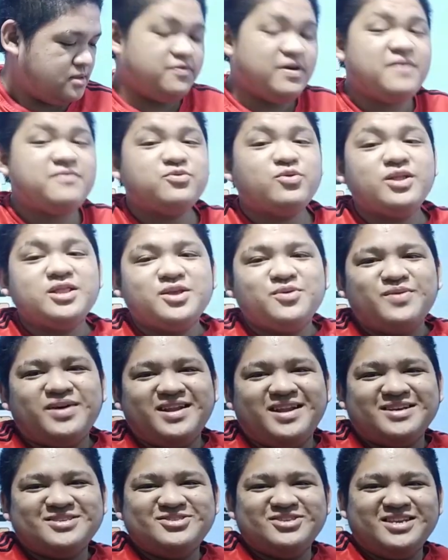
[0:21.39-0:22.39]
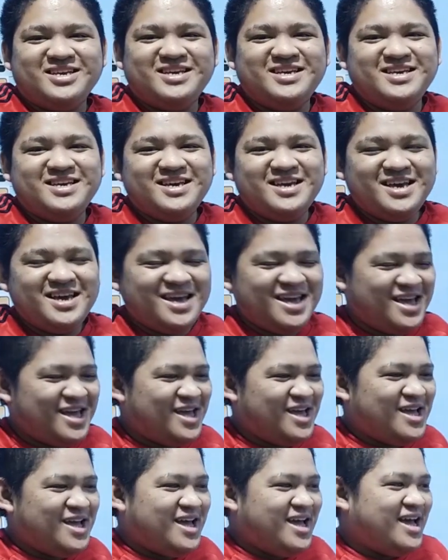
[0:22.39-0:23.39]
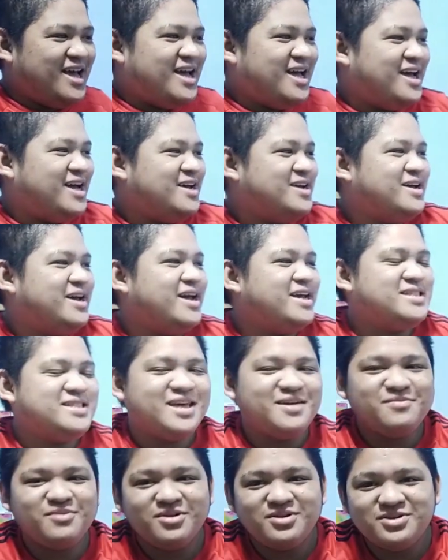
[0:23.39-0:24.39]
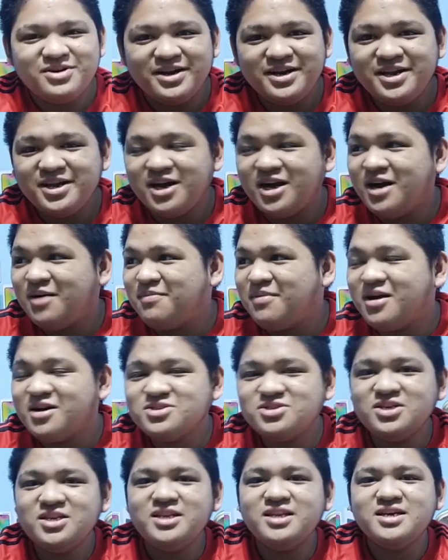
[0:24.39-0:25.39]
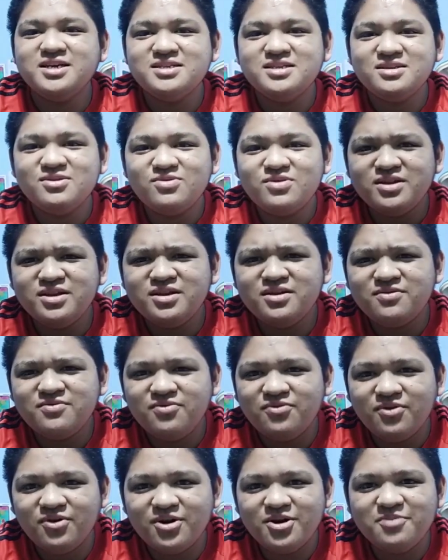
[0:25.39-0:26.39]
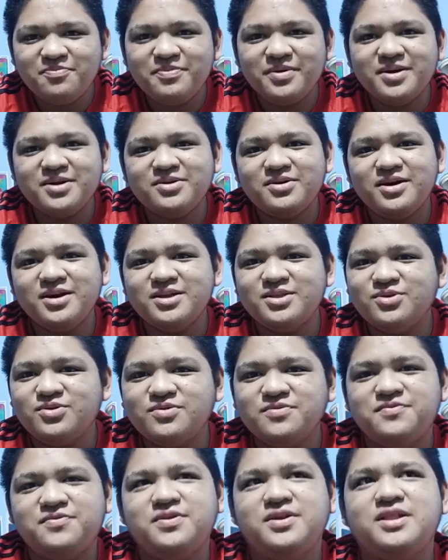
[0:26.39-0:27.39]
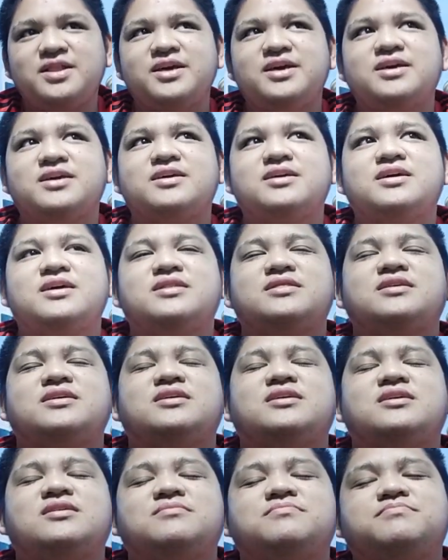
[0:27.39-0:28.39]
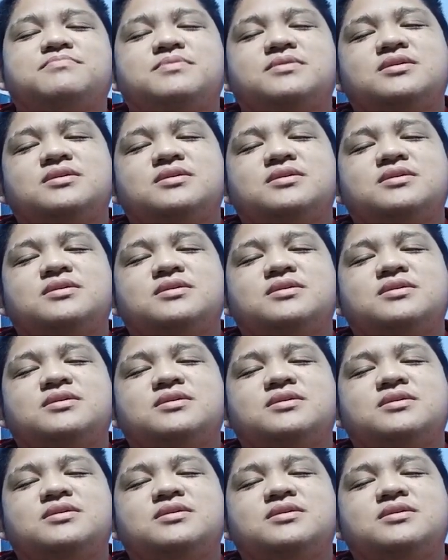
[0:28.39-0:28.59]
5:21 actually. And I'm already up. Actually, nagsinong kayo ng 4 pero I don't feel like getting up.